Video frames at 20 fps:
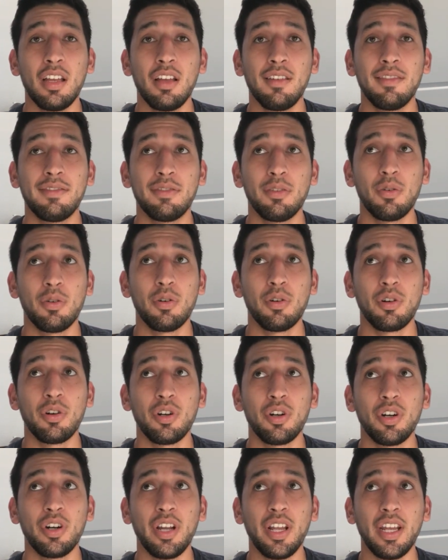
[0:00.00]

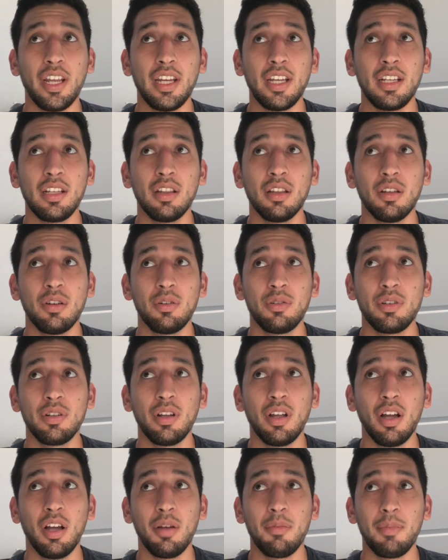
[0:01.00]
for a loan
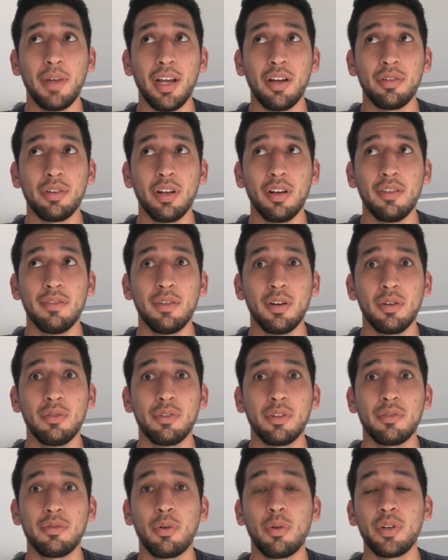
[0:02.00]
amount of
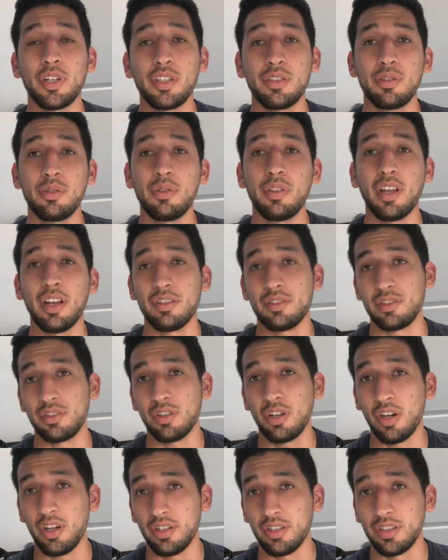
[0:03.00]
over
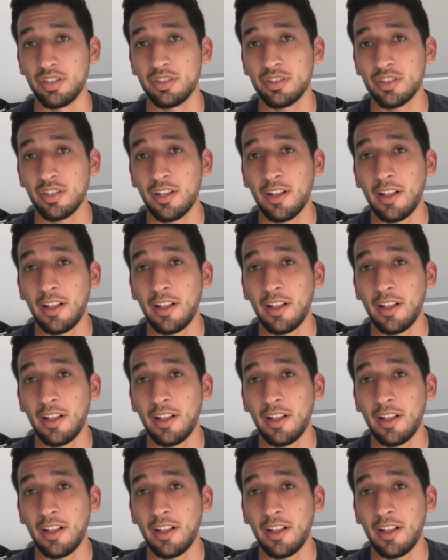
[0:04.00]
$42,000.